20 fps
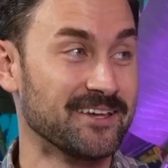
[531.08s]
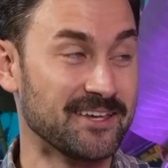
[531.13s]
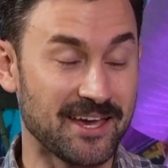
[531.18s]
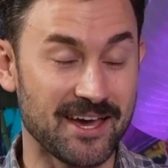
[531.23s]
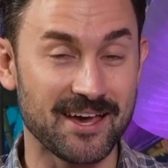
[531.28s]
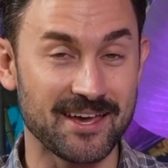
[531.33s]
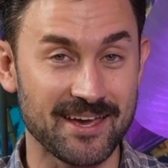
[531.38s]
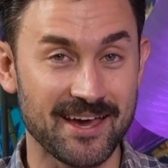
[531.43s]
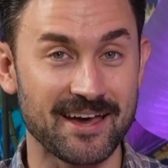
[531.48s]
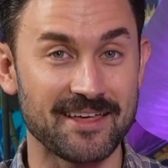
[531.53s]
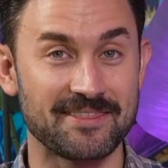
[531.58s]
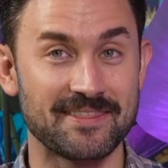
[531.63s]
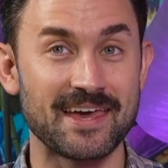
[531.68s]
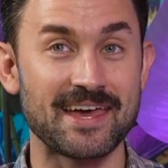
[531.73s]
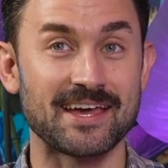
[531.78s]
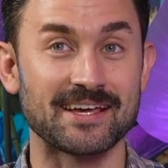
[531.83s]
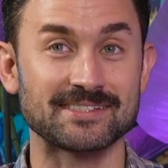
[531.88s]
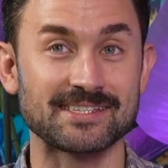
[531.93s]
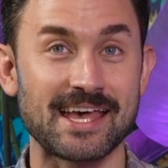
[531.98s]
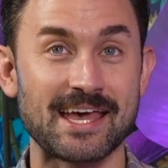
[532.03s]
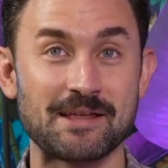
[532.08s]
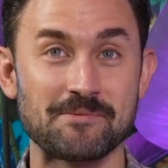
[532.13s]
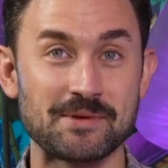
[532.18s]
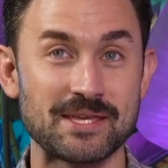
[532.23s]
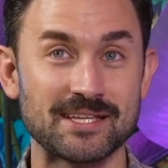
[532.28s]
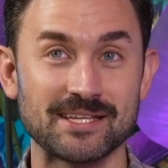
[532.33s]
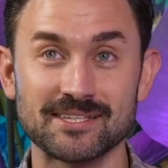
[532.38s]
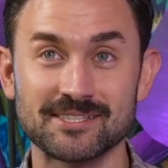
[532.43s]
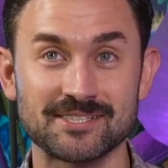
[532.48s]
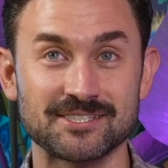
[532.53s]
Yeah. Thanks. And I
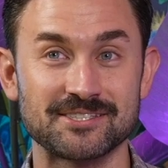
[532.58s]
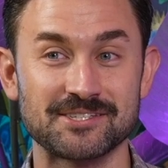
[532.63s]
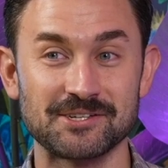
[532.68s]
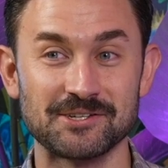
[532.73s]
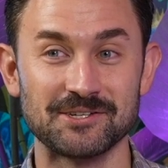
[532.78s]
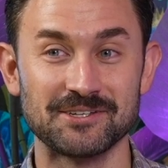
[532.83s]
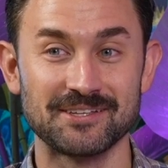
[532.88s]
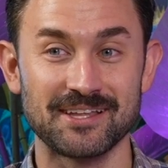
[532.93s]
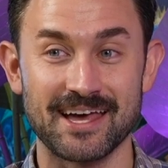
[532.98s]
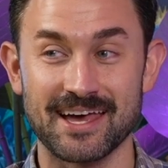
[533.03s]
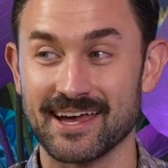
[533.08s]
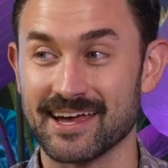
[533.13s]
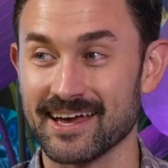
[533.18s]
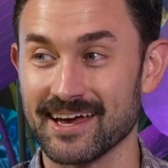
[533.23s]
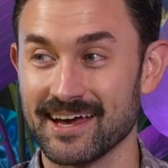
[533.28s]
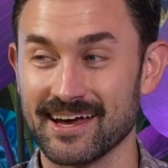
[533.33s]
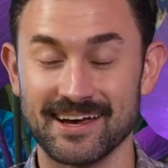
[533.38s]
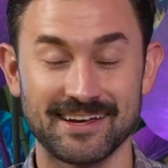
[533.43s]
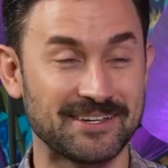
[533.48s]
mean, it's still like,